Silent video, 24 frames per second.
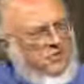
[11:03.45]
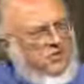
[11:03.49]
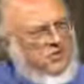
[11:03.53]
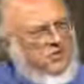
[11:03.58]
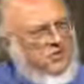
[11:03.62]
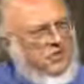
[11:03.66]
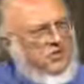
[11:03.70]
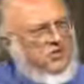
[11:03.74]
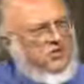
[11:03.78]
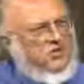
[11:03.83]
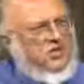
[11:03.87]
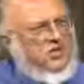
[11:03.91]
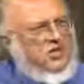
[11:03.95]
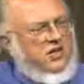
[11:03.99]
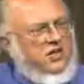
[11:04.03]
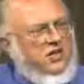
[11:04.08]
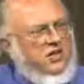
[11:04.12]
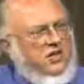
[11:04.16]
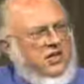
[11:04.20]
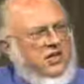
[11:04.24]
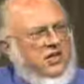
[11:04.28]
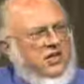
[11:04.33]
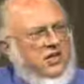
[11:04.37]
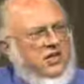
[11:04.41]
you mentioned
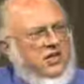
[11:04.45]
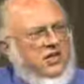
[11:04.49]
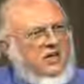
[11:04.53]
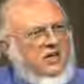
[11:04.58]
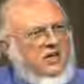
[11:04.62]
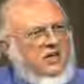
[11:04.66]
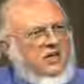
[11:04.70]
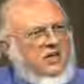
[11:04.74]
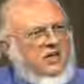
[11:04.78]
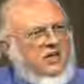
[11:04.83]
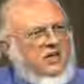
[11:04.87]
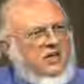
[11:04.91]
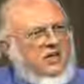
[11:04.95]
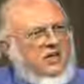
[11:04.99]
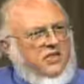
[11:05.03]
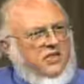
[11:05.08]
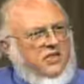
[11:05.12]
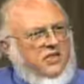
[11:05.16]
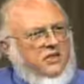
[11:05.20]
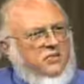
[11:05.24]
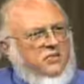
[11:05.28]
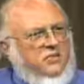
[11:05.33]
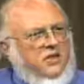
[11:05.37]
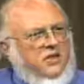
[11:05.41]
that
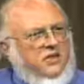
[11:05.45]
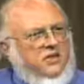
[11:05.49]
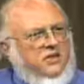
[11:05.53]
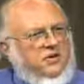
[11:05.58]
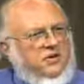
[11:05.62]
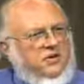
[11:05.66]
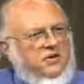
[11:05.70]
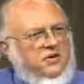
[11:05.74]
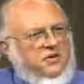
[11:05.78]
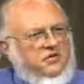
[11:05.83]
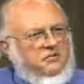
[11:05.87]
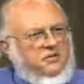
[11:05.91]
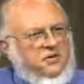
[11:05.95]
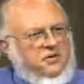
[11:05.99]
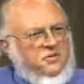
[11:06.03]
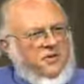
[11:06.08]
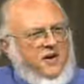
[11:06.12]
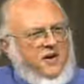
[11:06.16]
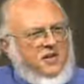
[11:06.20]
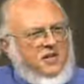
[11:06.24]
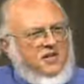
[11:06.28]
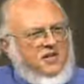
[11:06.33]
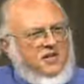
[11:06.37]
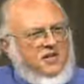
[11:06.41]
the military's
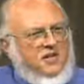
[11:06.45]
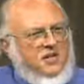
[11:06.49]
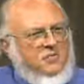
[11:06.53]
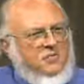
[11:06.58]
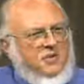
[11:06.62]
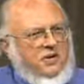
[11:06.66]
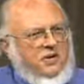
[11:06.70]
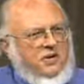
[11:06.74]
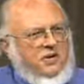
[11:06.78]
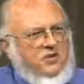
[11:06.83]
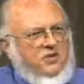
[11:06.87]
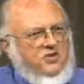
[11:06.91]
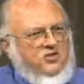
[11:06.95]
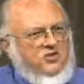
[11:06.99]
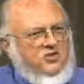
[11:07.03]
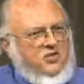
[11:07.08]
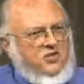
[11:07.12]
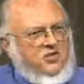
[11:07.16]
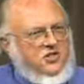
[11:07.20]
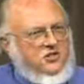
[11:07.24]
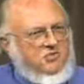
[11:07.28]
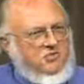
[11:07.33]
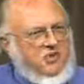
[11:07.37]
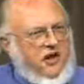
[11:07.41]
response typically is
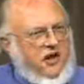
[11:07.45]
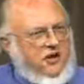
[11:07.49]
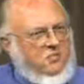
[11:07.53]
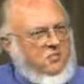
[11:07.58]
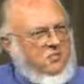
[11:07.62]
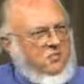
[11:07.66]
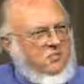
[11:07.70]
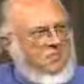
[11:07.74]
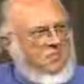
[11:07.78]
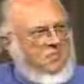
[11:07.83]
just to try to